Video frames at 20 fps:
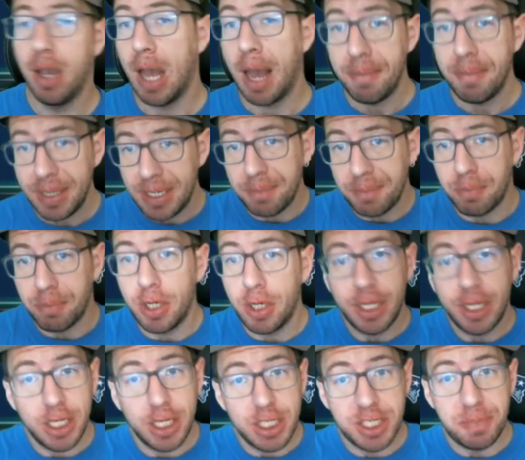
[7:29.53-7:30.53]
I'm in a
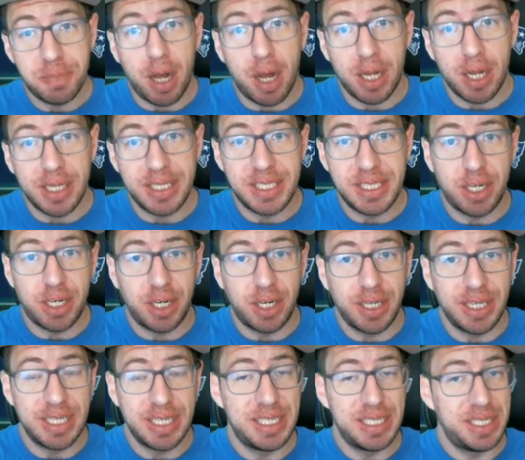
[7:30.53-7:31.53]
pretty good spot
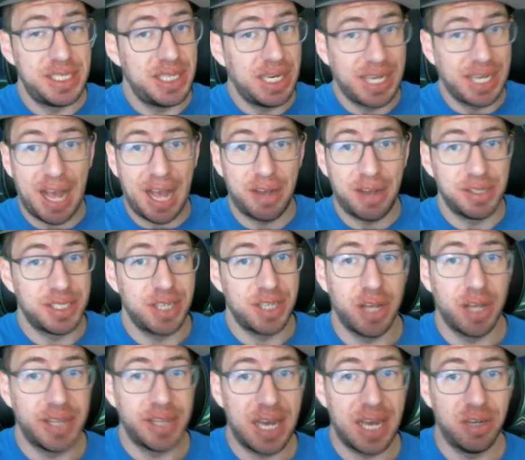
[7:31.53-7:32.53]
considering this account's
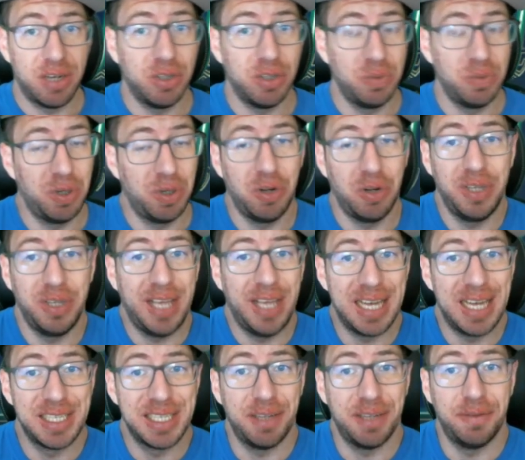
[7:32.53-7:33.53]
not that old. We're only
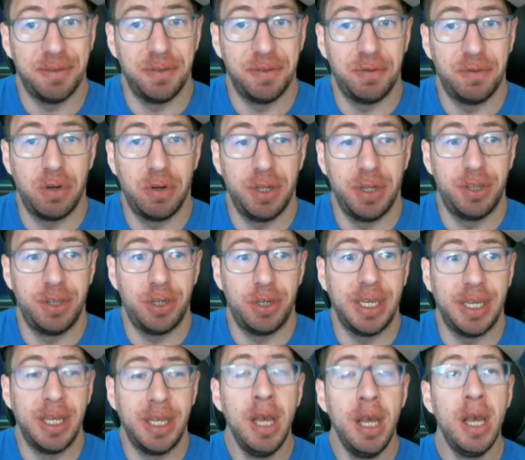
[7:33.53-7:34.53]
castle level
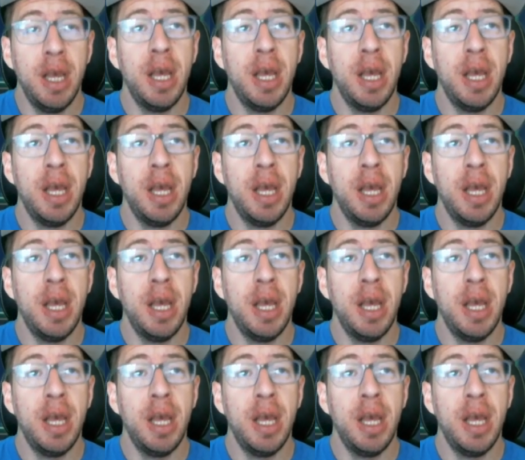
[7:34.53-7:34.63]
43.